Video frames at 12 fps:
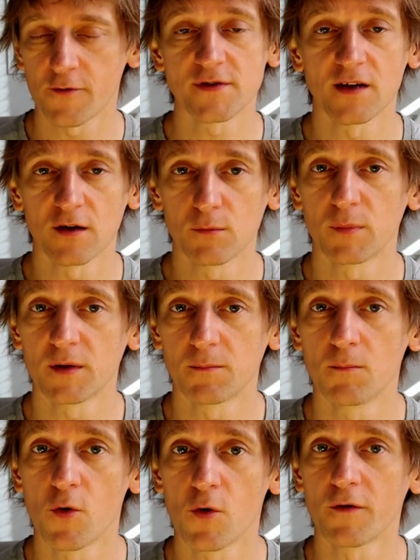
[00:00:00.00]
There is a little
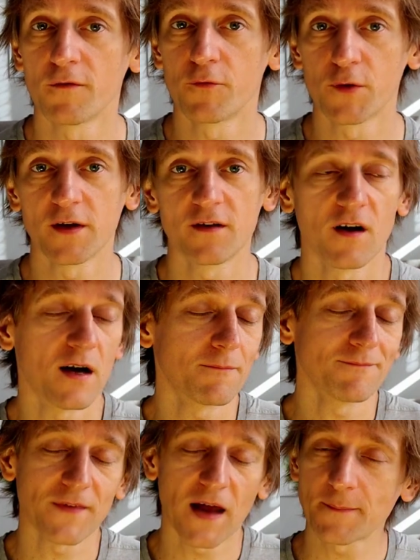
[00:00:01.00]
bit more free time.